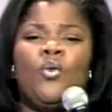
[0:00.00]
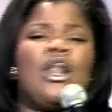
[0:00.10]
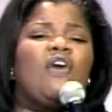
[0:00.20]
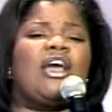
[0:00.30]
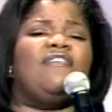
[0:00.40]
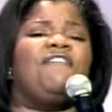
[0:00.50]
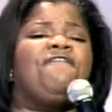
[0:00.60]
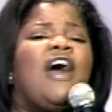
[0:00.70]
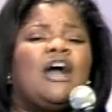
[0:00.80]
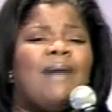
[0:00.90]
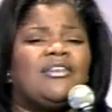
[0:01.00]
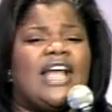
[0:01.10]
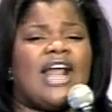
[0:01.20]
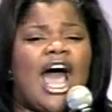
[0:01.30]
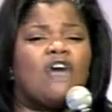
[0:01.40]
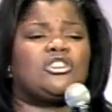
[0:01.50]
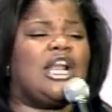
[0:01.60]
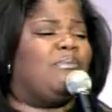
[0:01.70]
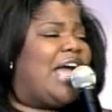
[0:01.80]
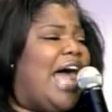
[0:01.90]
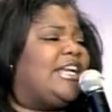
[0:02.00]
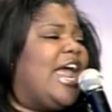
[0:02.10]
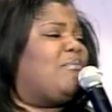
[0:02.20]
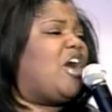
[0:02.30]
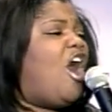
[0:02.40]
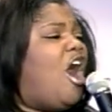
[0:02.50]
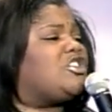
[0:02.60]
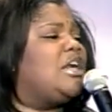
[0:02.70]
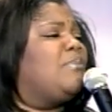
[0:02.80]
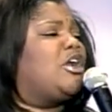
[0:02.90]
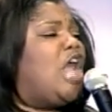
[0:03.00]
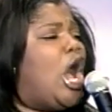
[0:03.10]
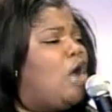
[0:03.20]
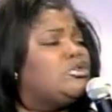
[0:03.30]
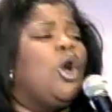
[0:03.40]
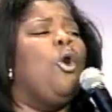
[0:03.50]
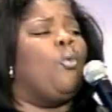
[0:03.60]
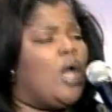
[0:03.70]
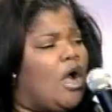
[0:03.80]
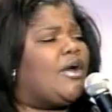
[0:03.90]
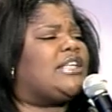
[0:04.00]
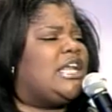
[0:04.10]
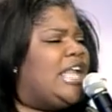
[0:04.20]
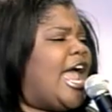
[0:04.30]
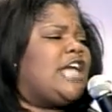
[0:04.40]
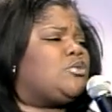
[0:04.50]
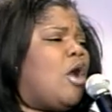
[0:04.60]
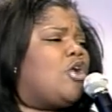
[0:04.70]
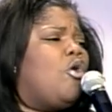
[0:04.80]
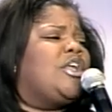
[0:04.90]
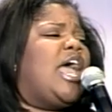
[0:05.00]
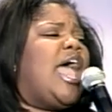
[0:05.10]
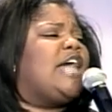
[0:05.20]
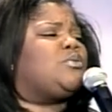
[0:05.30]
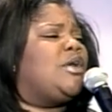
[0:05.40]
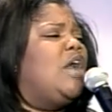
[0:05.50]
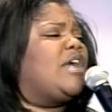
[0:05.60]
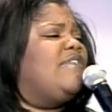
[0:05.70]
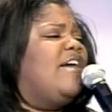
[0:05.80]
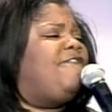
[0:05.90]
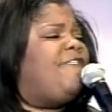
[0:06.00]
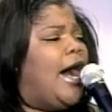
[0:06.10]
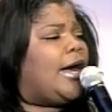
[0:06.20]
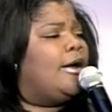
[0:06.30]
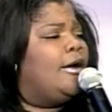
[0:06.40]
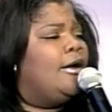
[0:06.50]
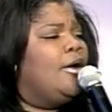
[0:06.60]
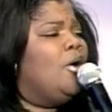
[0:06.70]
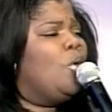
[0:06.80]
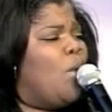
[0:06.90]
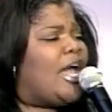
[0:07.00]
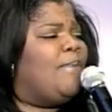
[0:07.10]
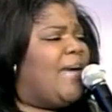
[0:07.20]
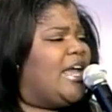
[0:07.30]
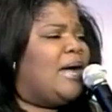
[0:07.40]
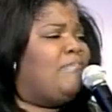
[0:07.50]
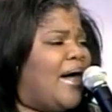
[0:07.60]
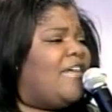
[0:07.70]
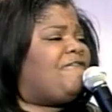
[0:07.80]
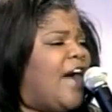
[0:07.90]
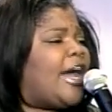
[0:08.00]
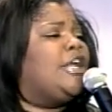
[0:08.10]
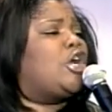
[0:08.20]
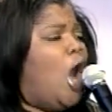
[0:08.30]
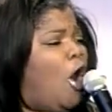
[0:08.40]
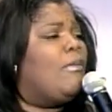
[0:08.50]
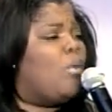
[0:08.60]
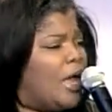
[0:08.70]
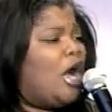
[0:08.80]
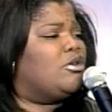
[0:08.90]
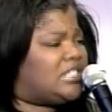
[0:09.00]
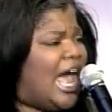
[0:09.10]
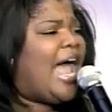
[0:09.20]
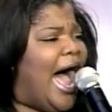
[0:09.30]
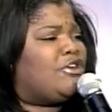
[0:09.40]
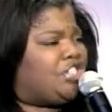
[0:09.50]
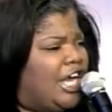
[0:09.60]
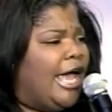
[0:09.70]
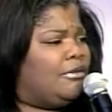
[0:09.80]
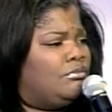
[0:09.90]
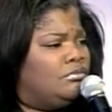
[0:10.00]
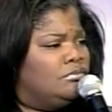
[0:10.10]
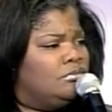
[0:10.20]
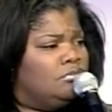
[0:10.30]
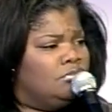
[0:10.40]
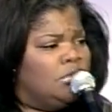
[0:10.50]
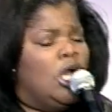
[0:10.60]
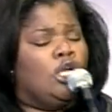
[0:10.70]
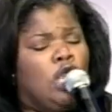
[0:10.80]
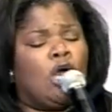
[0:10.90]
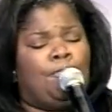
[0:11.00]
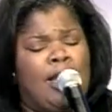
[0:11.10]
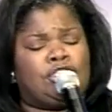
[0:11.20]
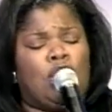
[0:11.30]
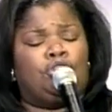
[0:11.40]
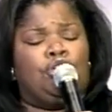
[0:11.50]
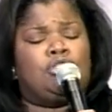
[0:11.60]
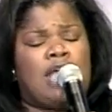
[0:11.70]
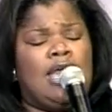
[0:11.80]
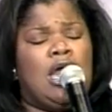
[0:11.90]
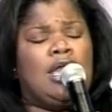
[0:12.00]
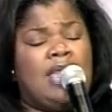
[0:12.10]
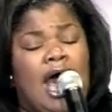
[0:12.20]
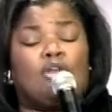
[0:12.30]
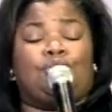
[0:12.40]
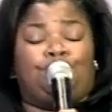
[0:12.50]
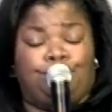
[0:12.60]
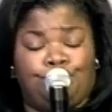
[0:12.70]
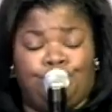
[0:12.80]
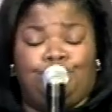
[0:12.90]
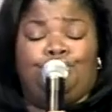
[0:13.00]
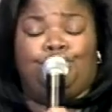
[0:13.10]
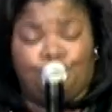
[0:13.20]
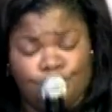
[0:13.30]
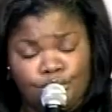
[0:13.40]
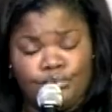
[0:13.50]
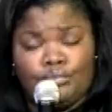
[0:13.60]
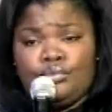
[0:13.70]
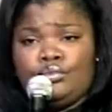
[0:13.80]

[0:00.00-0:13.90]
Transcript: We don't give a fuck about that house or them goddamn cars or them clothes. We gonna get the last word on your ass. We don't give a fuck. We could be in a motherfucking coma. We gonna say our shit. Look, bitch, don't you say nothing else. Mm-hmm.